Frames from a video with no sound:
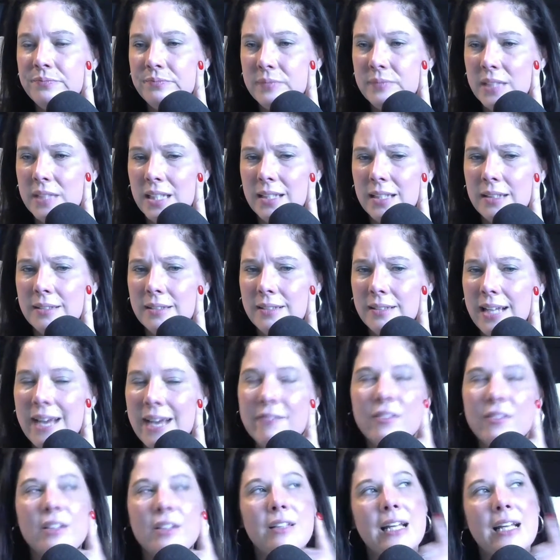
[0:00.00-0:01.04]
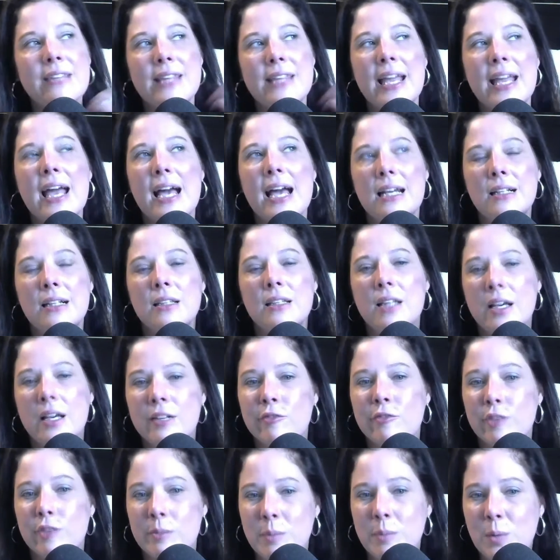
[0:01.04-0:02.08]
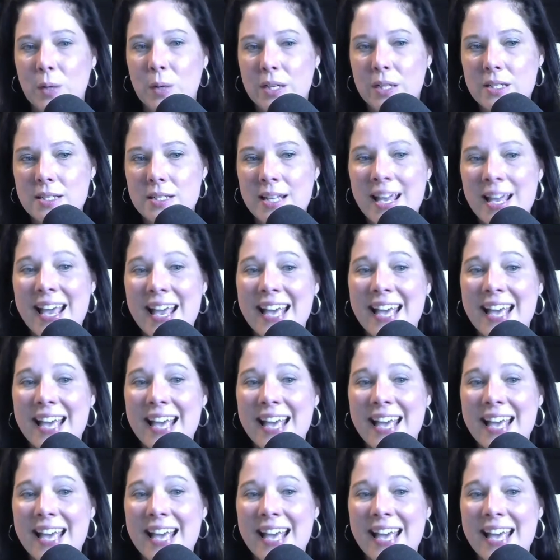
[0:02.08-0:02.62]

yeah, I feel like they had a lot of remorse.